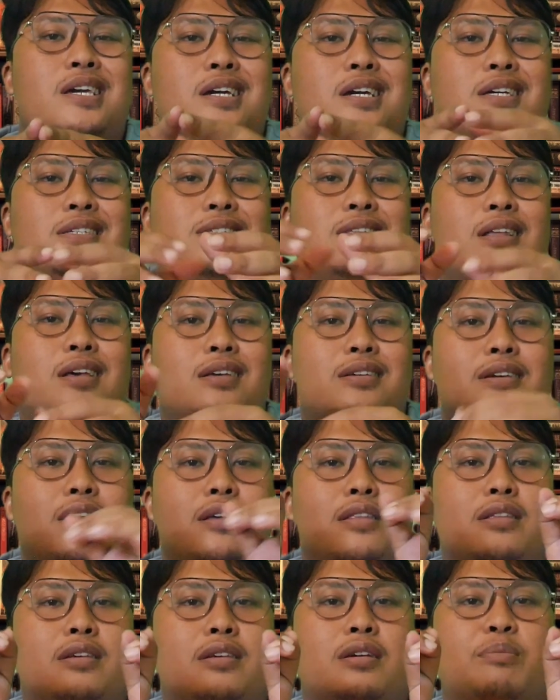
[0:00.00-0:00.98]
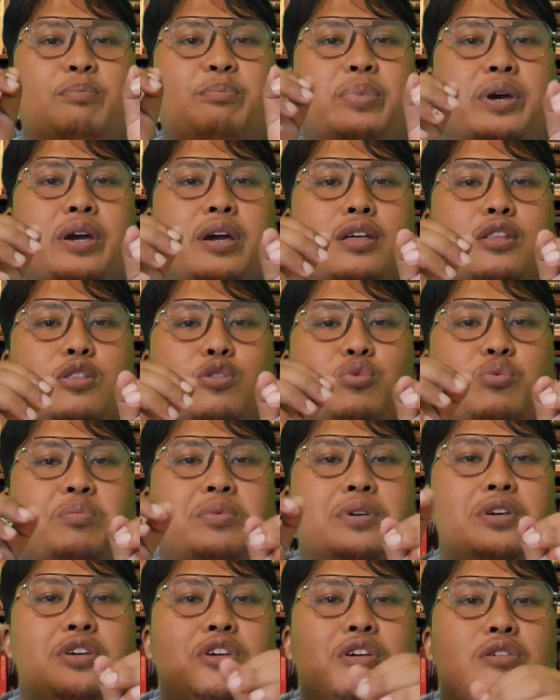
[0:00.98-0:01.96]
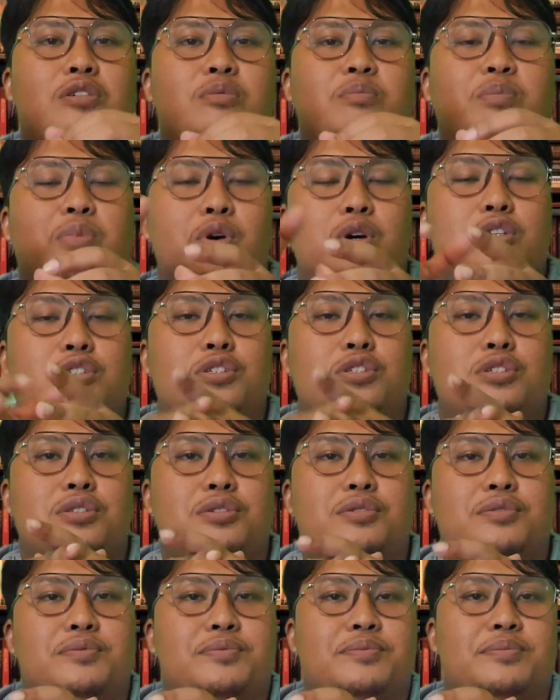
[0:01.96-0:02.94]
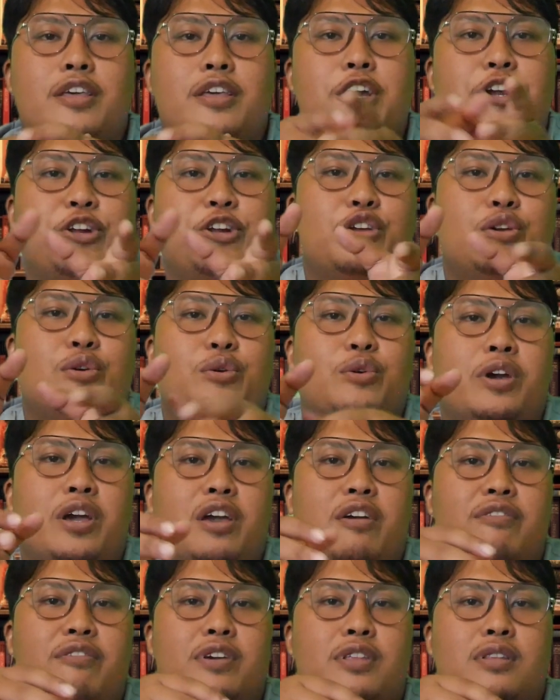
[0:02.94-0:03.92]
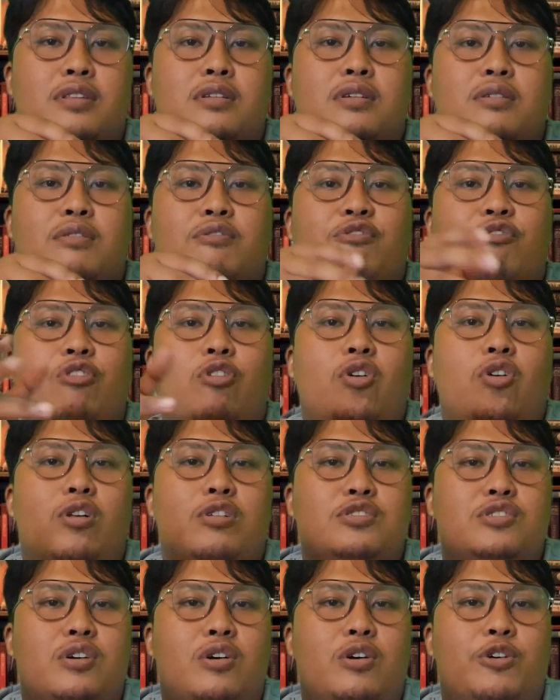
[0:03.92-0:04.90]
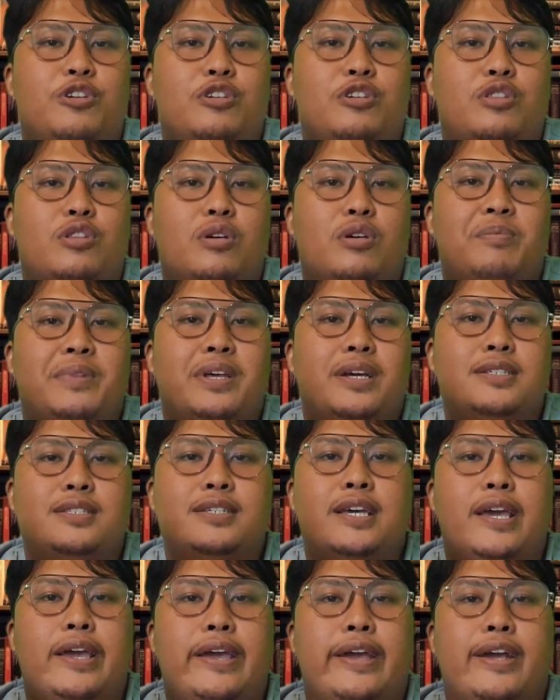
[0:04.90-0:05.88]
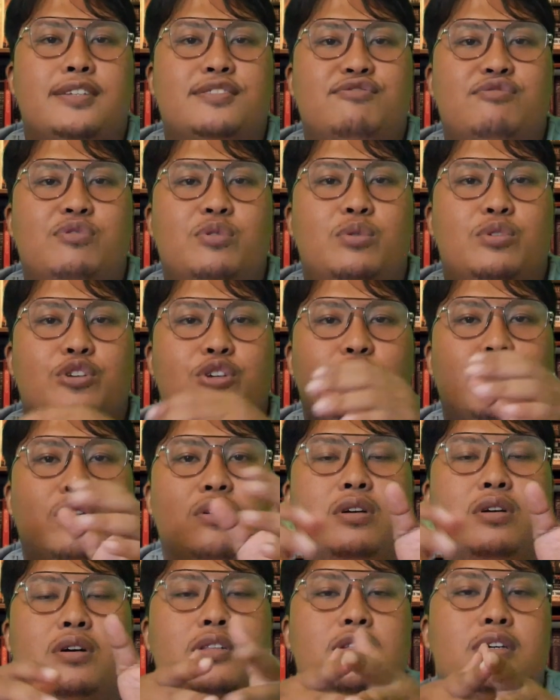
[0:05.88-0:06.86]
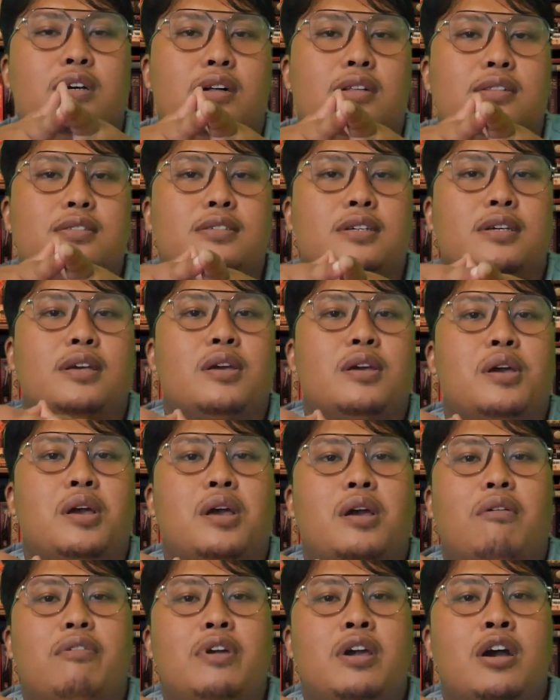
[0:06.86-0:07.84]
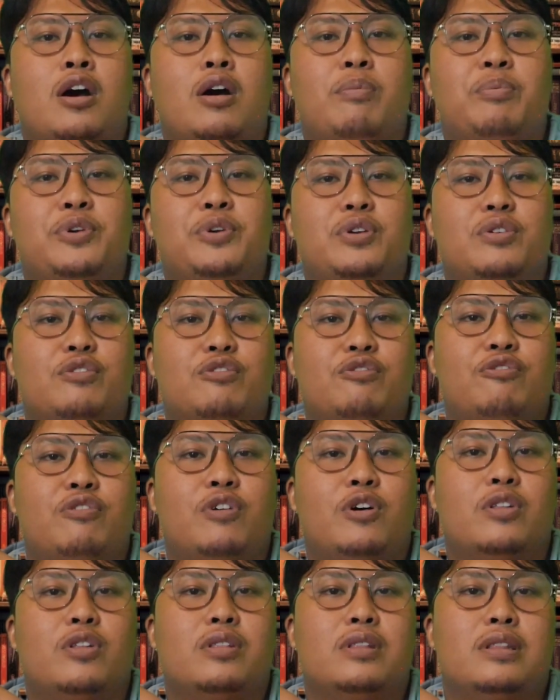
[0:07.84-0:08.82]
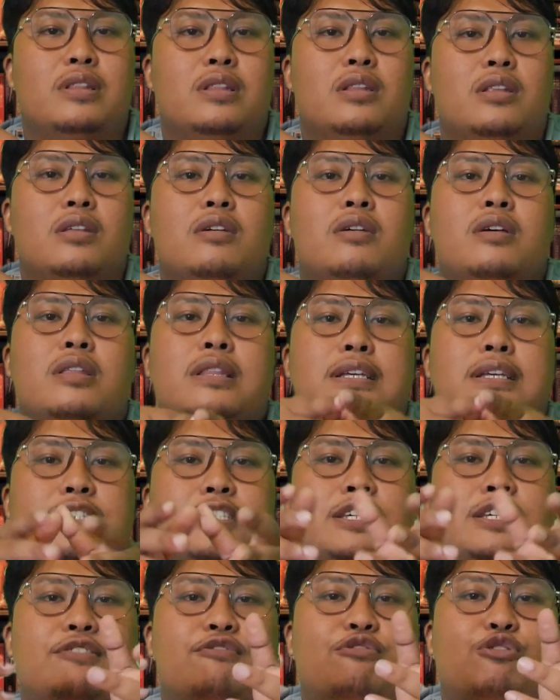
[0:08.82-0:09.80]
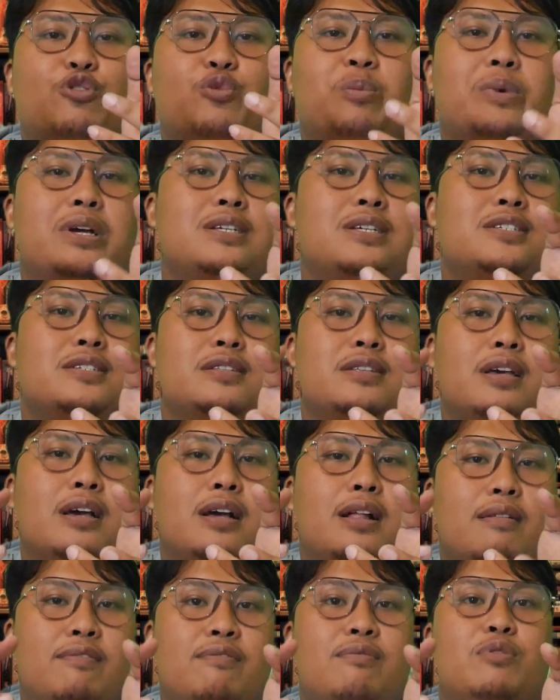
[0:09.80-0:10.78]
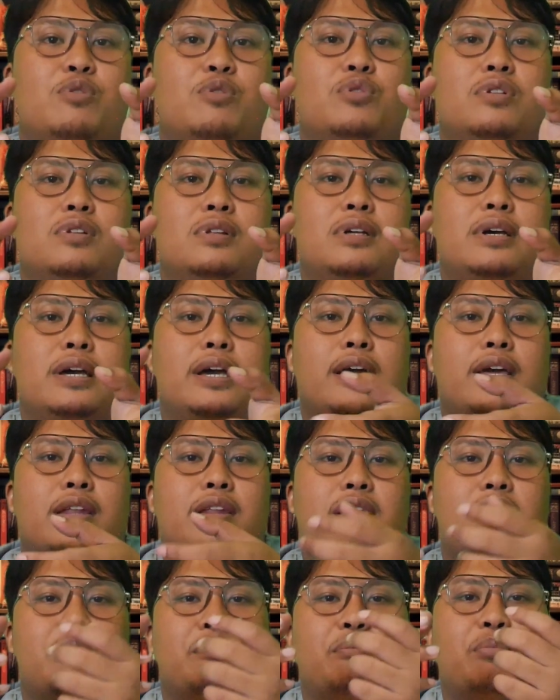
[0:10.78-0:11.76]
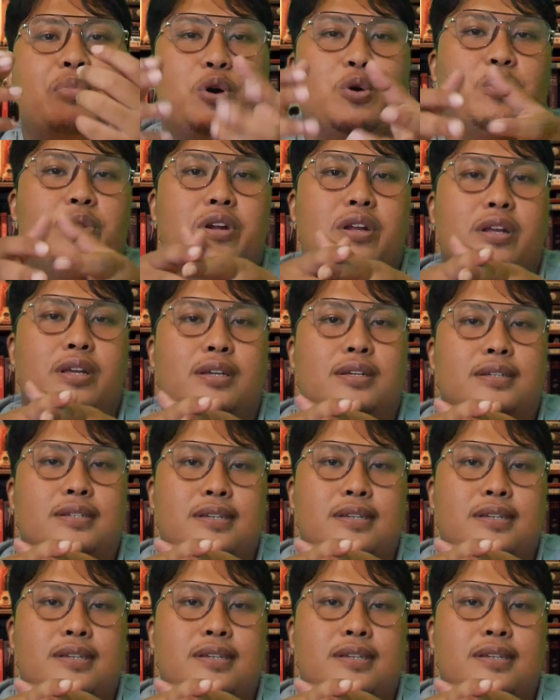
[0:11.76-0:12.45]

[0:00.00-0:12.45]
It's like getting paid to be your boss. There you have it, folks, or top tax hacks for young adults. We hope you found this information helpful and empowering.